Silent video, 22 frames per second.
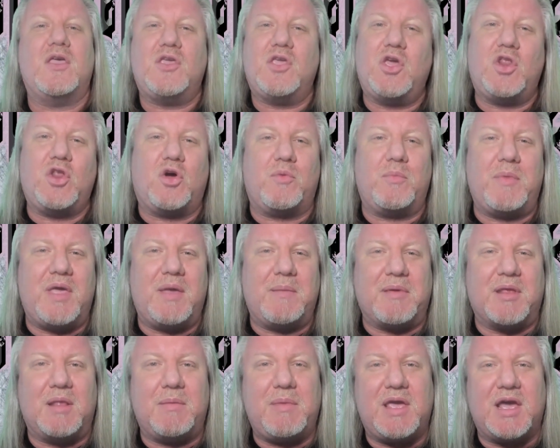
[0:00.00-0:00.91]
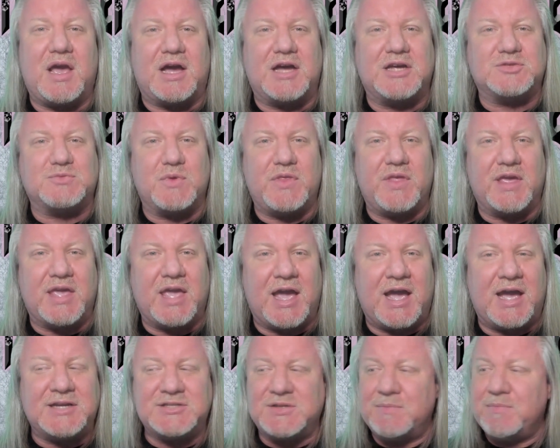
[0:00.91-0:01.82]
You know me, I'm gonna be honest with you
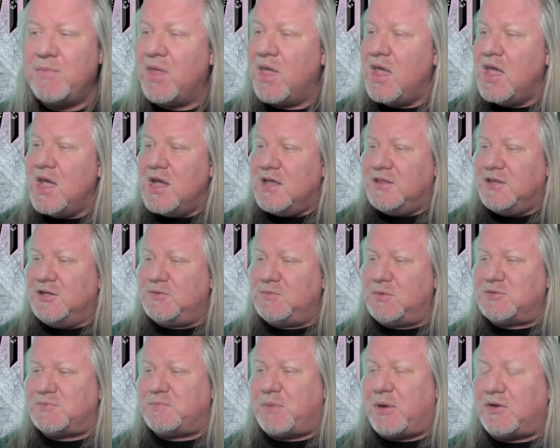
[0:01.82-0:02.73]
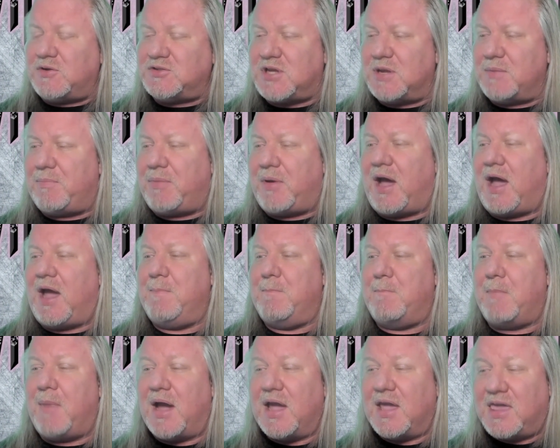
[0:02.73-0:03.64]
guys. This was posted by
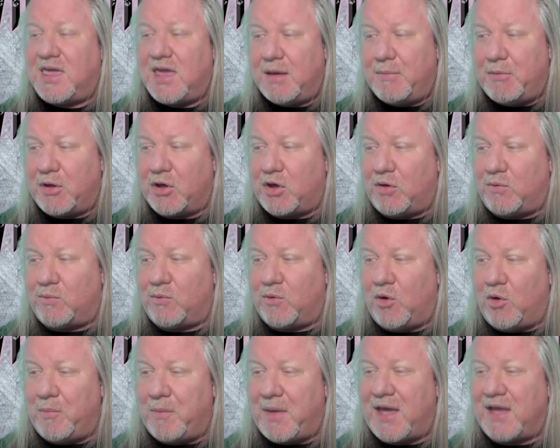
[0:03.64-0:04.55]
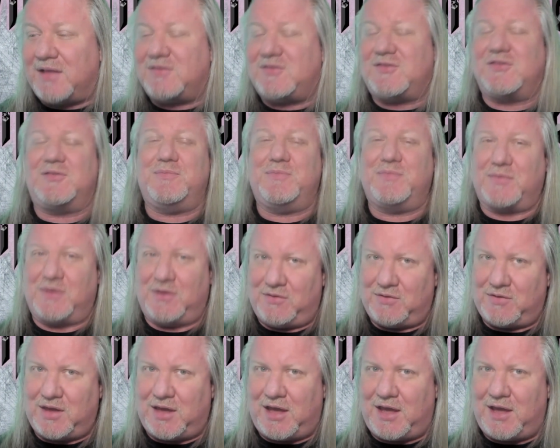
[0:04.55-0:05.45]
My Chemical Romance,
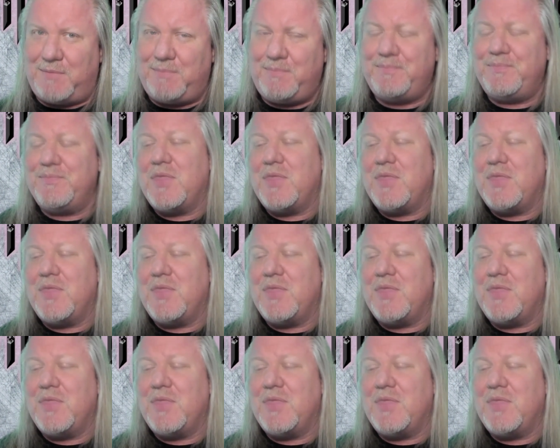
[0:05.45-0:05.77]
okay?